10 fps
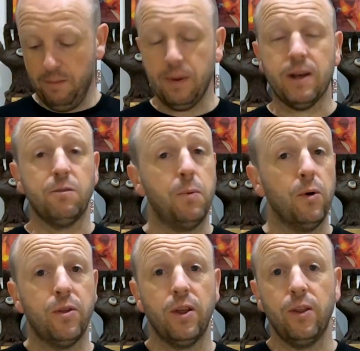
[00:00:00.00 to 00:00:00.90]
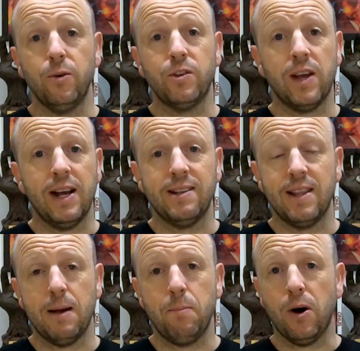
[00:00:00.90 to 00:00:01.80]
because both of those sides of
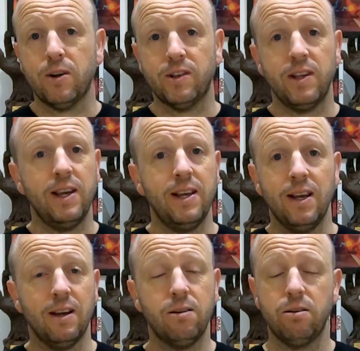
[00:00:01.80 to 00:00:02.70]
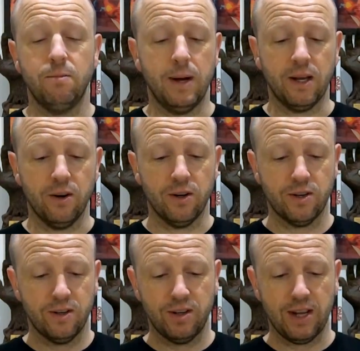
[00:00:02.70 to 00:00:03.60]
that box, oh my
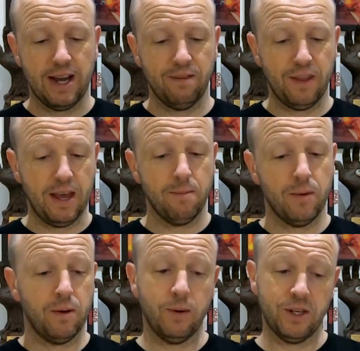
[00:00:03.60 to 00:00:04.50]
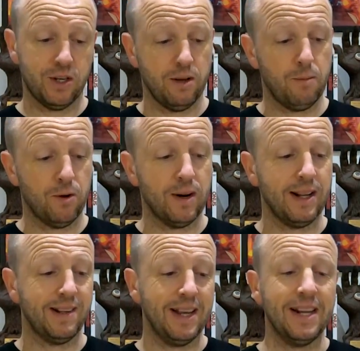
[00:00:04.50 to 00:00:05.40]
god, to have them, which I'm
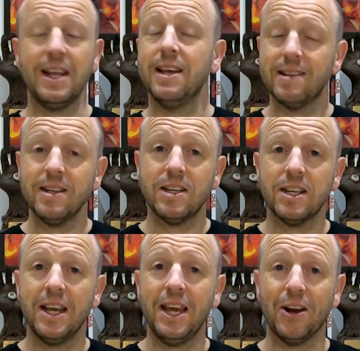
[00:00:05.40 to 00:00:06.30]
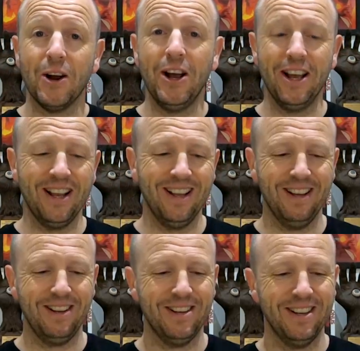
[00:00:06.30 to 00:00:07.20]
already saying isn't here,
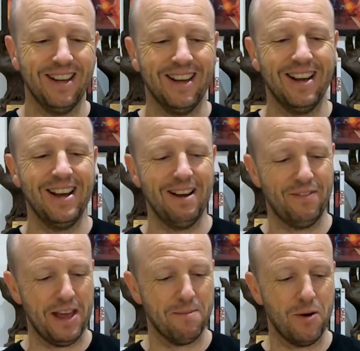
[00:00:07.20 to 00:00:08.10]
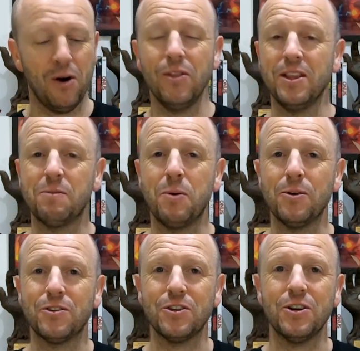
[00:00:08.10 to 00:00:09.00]
have them on this
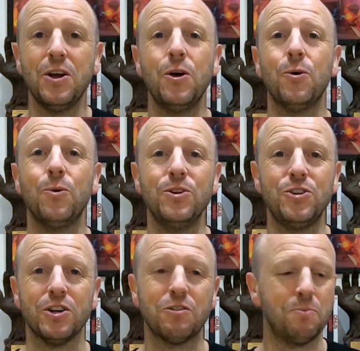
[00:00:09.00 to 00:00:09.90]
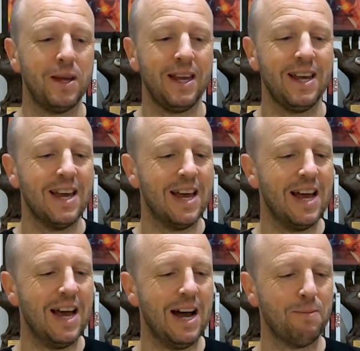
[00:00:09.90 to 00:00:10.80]
poster would just be
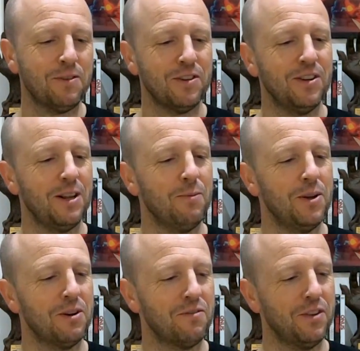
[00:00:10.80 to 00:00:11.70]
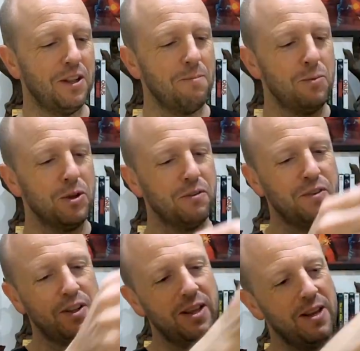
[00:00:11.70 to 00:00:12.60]
absolutely wonderful and
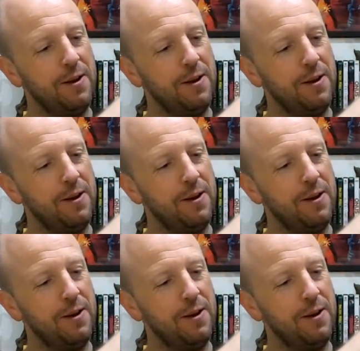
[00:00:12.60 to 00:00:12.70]
beautiful.